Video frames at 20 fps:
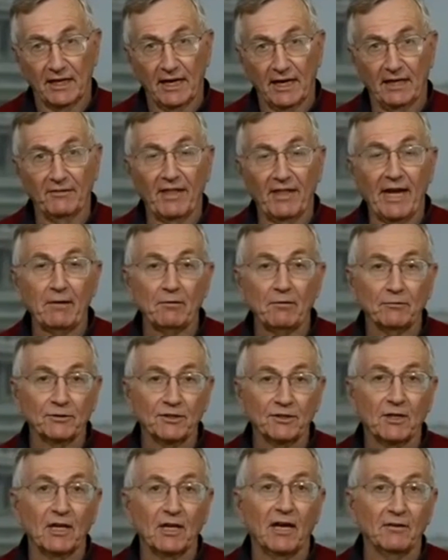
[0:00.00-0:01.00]
And that
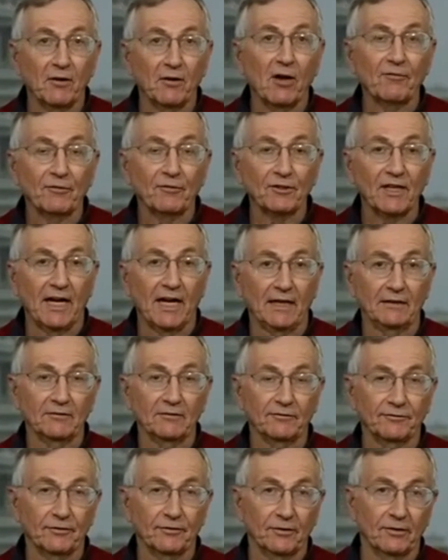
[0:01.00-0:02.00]
was an awful lot
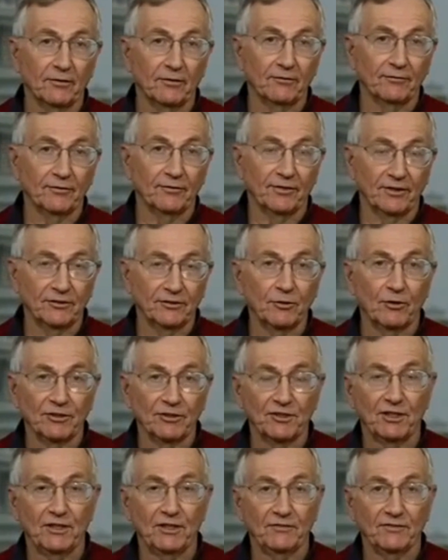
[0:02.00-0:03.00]
for the
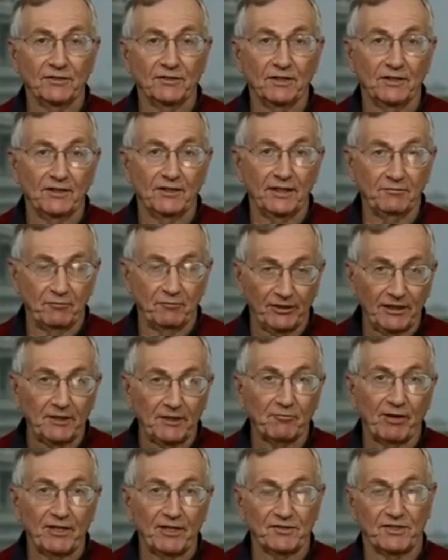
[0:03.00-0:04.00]
Joint Chiefs. And they
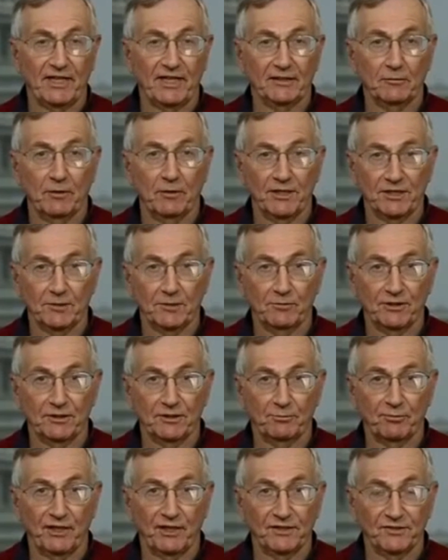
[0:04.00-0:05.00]
really raised that question with
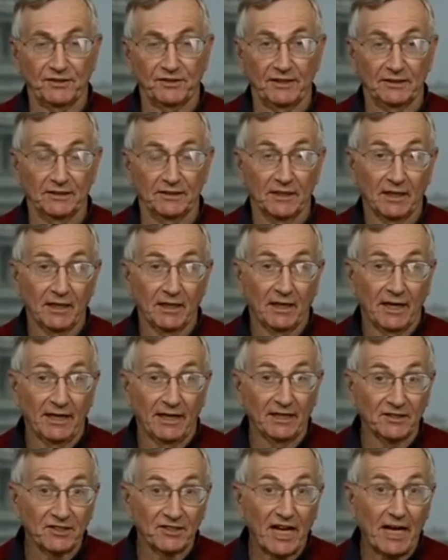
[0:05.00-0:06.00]
the president.
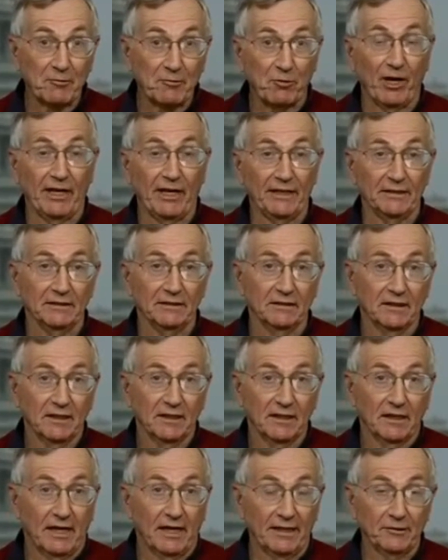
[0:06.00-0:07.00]
And as I write,
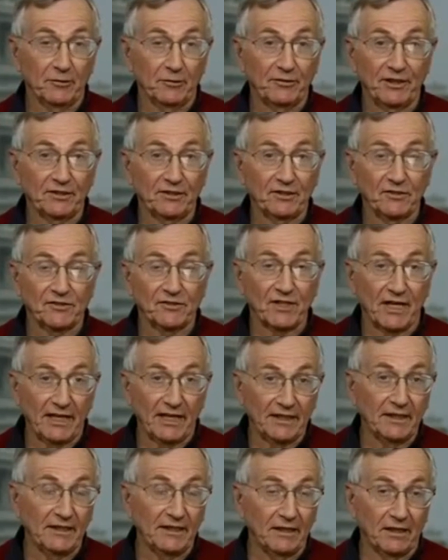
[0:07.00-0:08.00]
I don't think there's
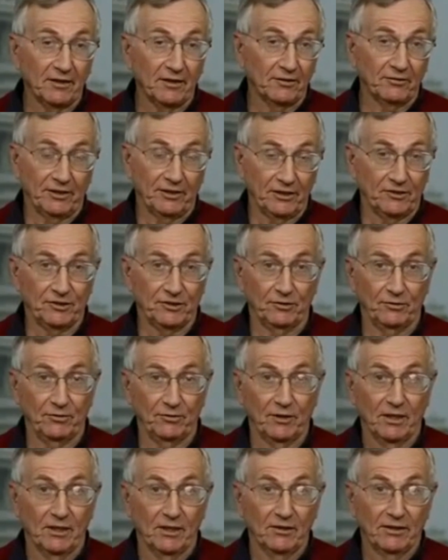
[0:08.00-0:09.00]
any other
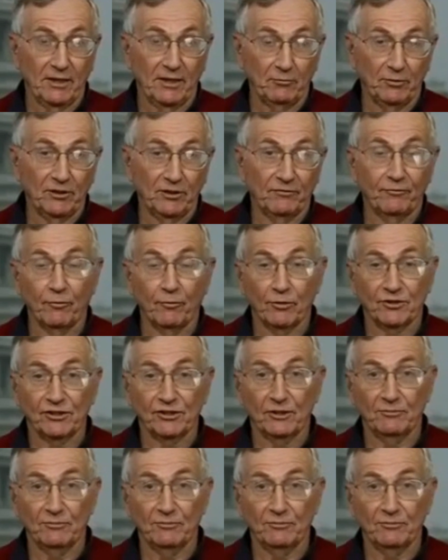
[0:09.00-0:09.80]
issue that would have forced